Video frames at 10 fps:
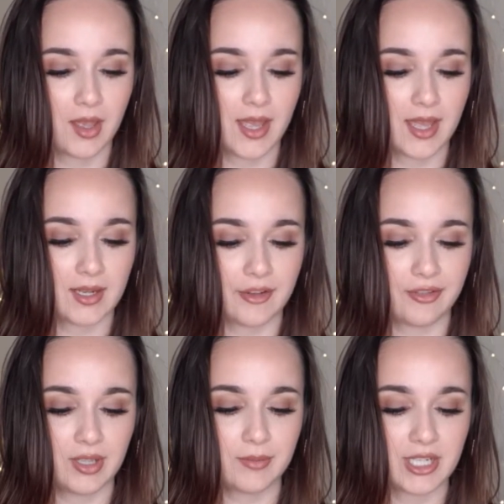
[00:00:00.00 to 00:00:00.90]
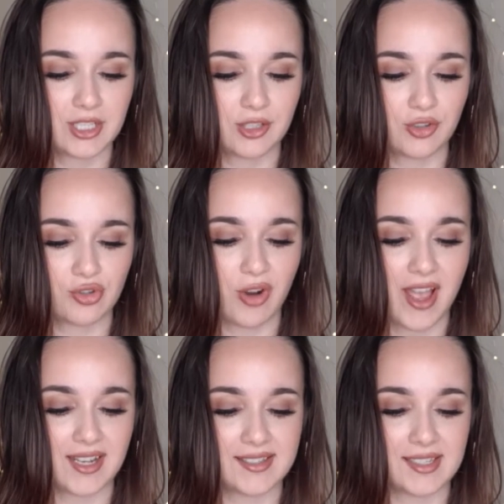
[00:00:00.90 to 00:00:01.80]
and I really wanted to
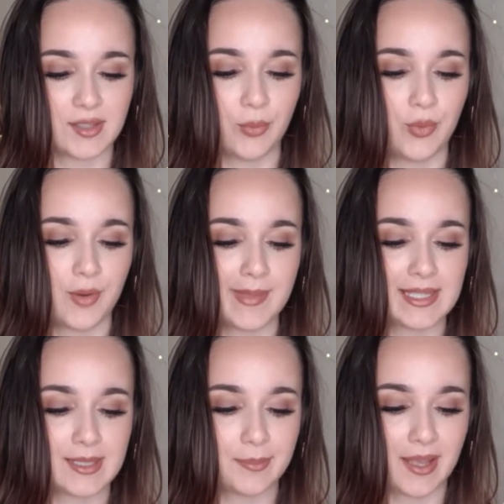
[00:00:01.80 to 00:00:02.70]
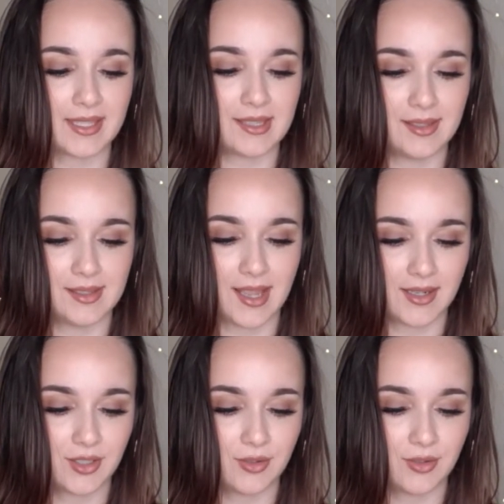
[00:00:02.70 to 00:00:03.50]
try this. It's a warm and spicy scent.